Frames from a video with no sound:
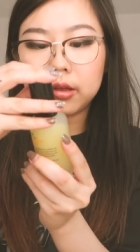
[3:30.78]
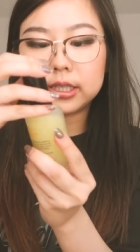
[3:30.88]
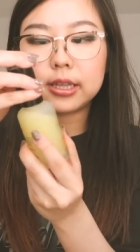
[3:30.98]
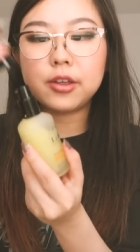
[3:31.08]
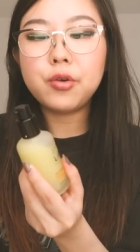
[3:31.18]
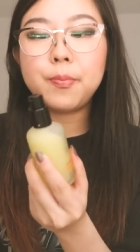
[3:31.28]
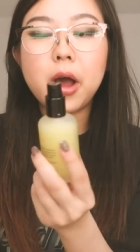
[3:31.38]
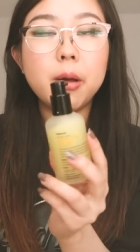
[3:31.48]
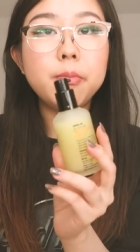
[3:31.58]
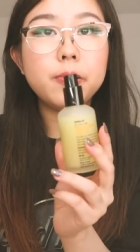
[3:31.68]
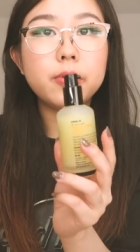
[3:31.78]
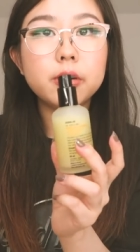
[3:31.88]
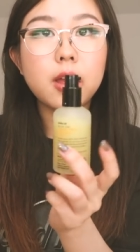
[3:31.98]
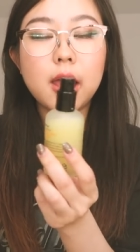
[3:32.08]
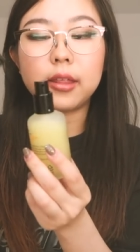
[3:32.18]
It's a little pump,
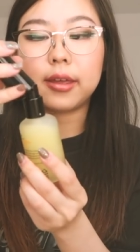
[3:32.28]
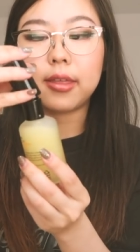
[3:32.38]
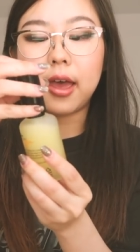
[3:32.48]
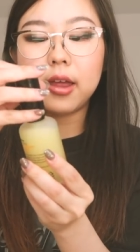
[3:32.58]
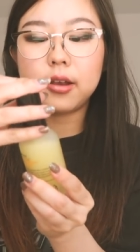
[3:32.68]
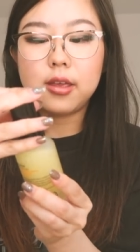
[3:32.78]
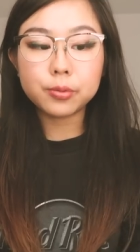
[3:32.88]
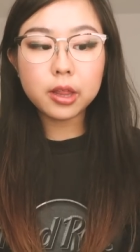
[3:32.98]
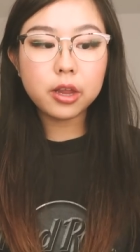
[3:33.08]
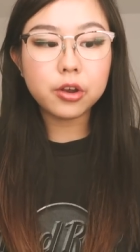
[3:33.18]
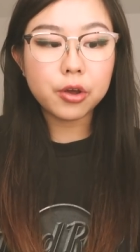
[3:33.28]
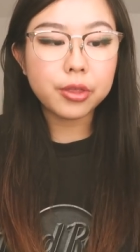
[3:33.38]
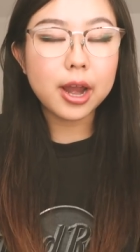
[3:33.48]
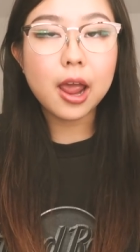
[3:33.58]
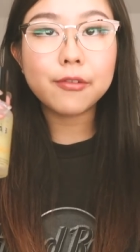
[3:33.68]
I like that. Just want to let you
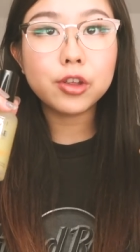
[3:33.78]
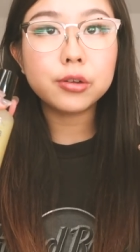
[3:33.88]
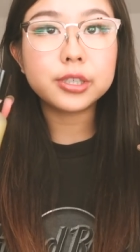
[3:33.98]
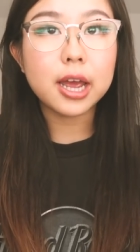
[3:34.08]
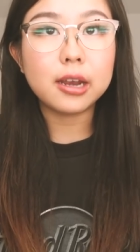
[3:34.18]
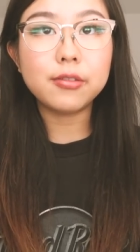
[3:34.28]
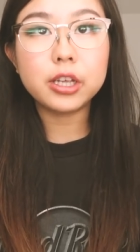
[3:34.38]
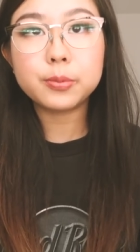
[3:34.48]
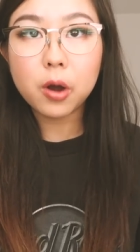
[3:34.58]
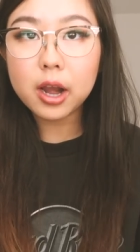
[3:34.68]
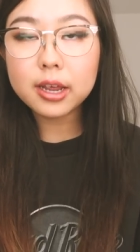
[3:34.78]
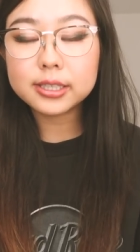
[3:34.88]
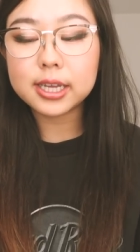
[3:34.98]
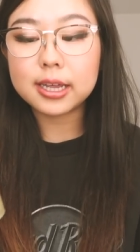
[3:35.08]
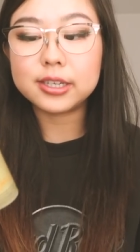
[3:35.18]
know that I haven't used any of these
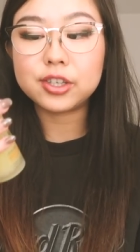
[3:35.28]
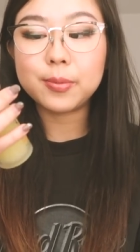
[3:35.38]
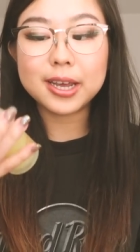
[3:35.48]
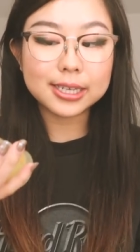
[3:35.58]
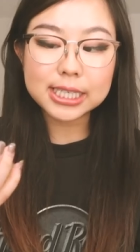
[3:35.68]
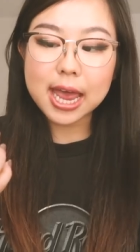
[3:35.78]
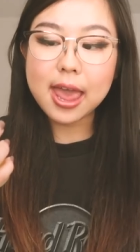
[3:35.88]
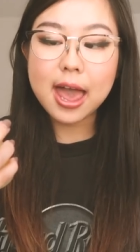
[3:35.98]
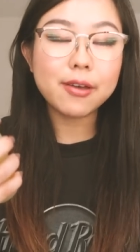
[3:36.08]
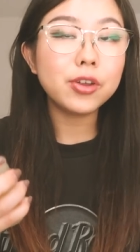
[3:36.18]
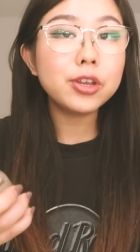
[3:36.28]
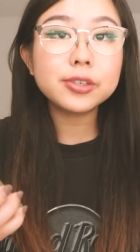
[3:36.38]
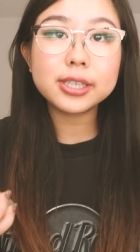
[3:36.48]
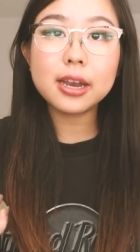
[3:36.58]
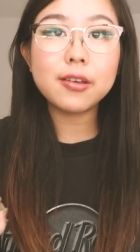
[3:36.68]
products and so because I haven't
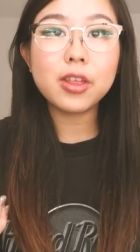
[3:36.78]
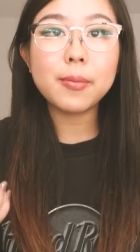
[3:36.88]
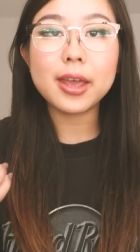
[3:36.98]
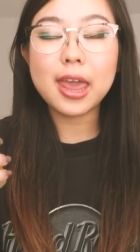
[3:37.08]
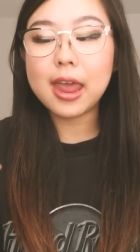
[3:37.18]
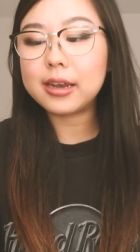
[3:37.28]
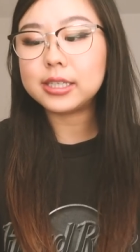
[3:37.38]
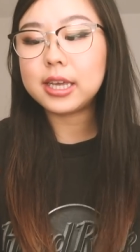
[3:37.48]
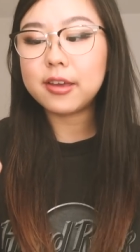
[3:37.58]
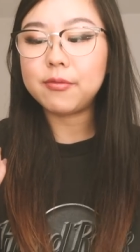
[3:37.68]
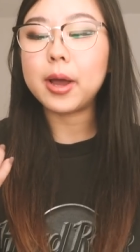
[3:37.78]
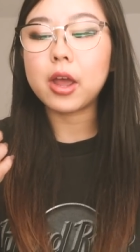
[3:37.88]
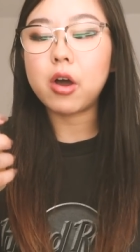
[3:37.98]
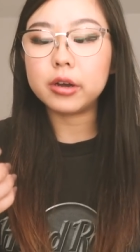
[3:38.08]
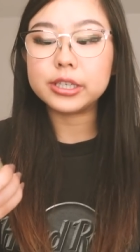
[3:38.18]
used any of them, I can't give
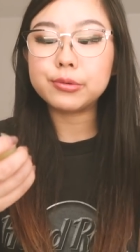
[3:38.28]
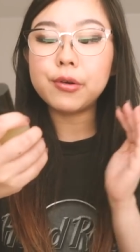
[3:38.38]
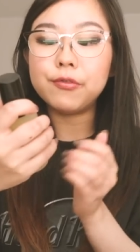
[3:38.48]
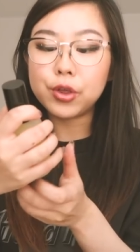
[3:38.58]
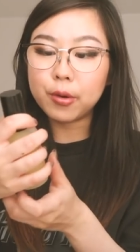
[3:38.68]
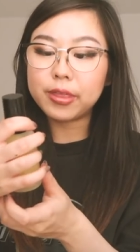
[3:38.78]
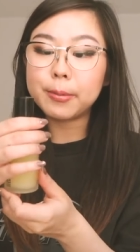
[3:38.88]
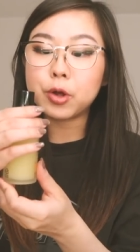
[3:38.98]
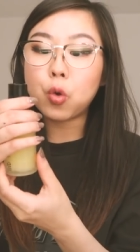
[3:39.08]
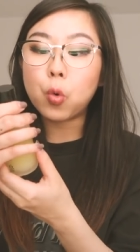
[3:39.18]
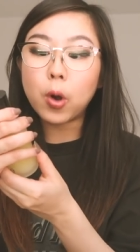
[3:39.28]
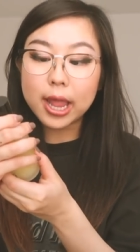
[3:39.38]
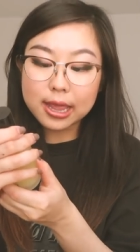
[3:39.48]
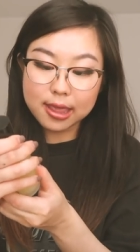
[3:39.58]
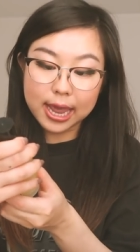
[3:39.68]
my honest review on them
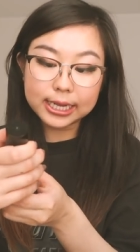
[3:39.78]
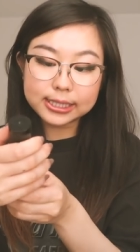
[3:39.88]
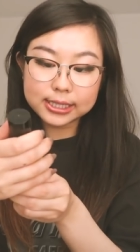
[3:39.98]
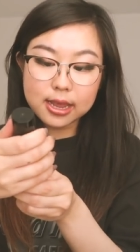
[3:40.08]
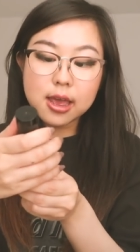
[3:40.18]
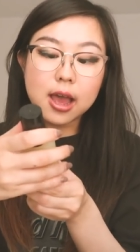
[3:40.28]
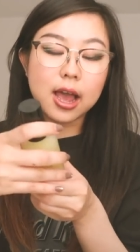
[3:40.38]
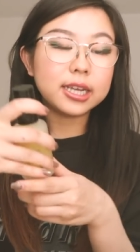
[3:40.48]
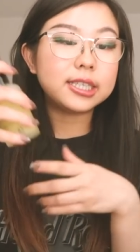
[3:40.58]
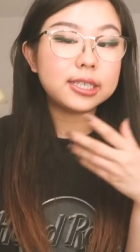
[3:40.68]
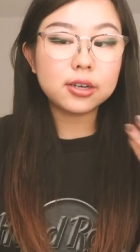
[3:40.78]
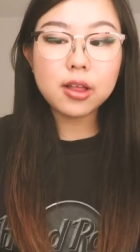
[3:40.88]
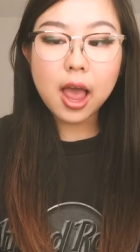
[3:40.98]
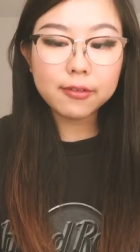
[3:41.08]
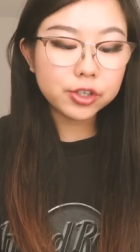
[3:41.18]
quite yet. I
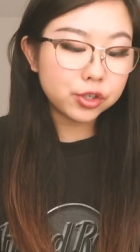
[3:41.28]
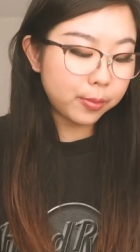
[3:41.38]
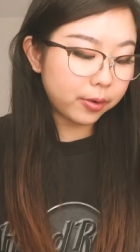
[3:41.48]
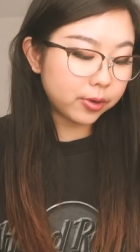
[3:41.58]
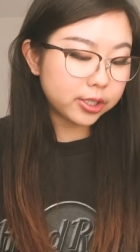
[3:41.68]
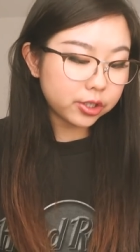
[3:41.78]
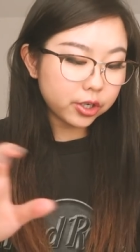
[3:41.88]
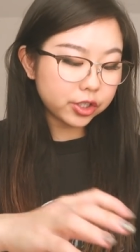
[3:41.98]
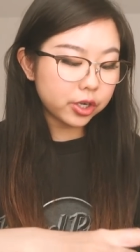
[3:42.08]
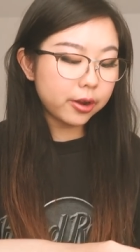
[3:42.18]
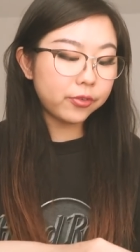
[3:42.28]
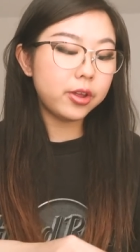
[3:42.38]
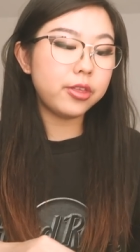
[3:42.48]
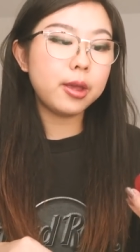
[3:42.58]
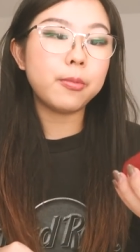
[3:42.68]
still have to do my research on
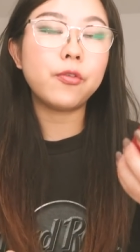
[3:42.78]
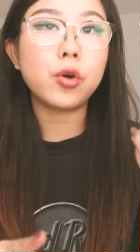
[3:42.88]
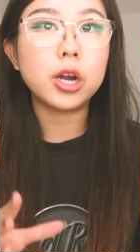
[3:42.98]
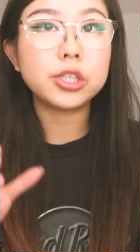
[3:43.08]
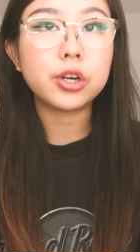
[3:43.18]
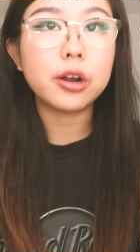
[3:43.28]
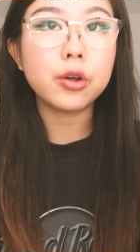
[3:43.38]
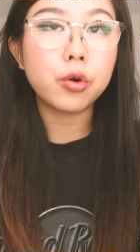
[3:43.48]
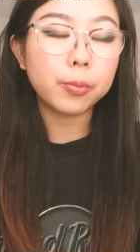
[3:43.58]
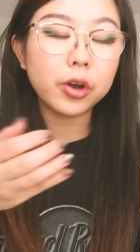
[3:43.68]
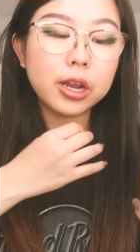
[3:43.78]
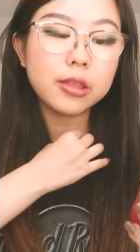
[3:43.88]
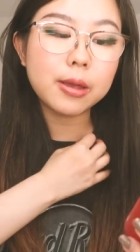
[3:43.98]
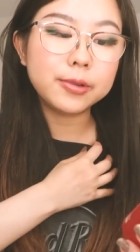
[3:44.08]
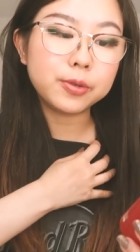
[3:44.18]
everything before I start
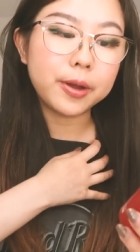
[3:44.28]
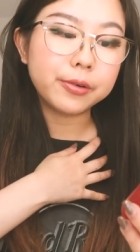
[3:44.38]
incorporating them into my